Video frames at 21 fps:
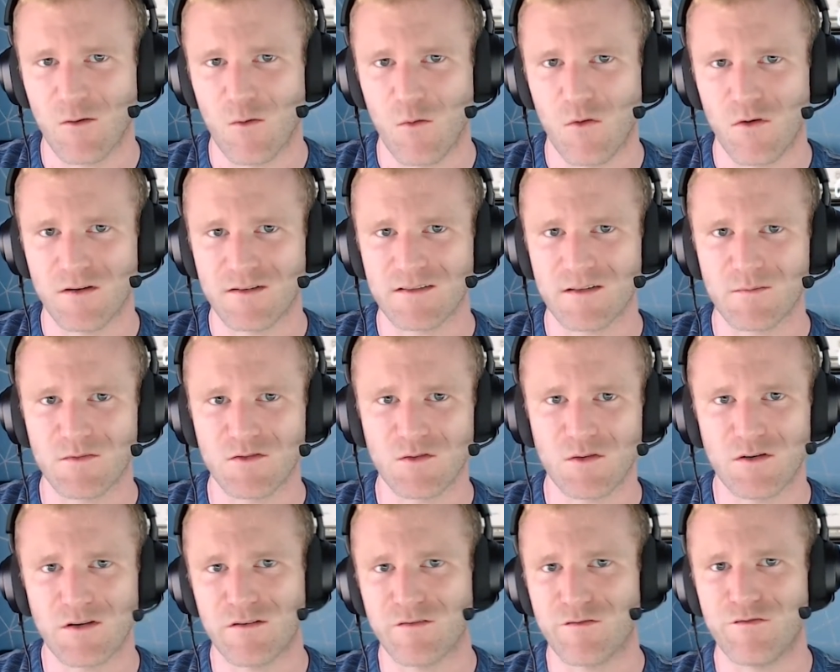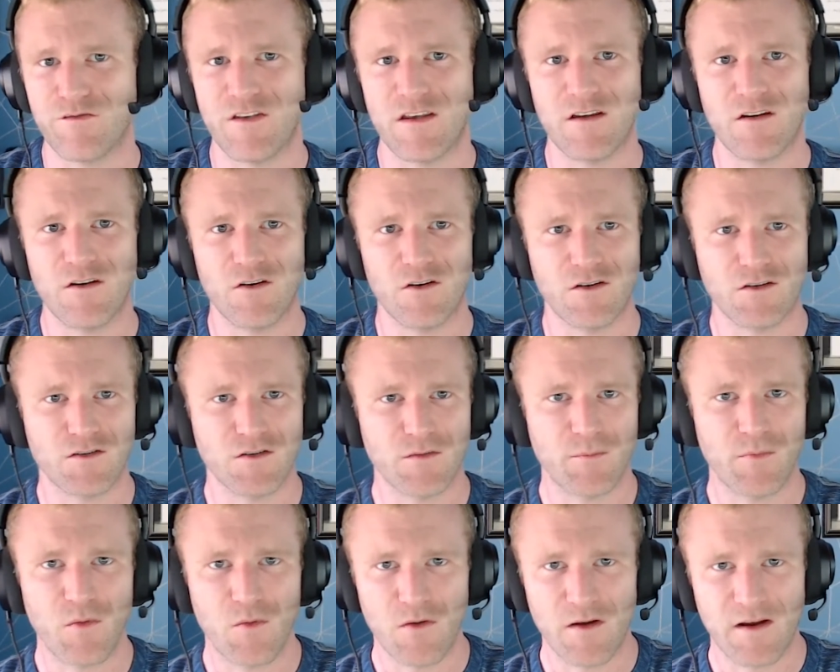or some sort of finger to
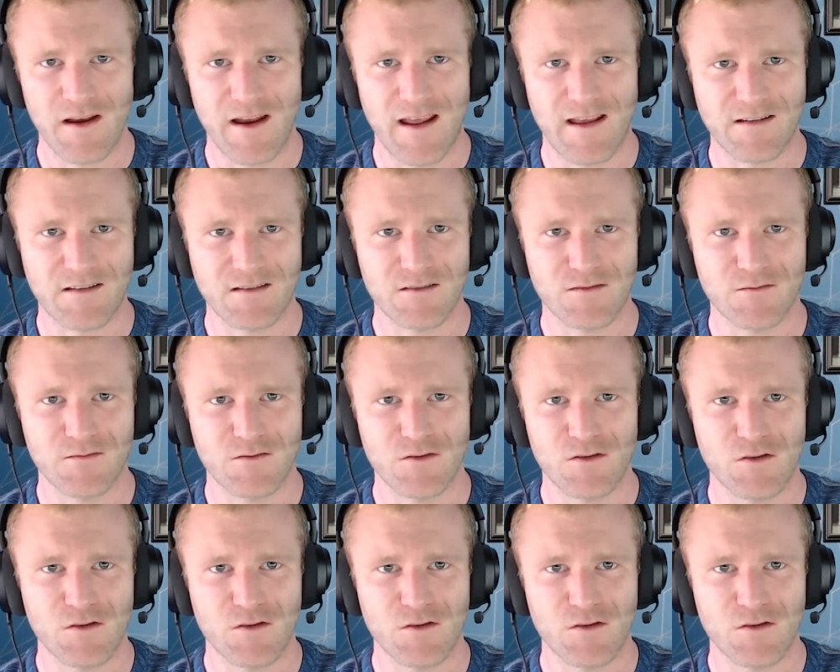point as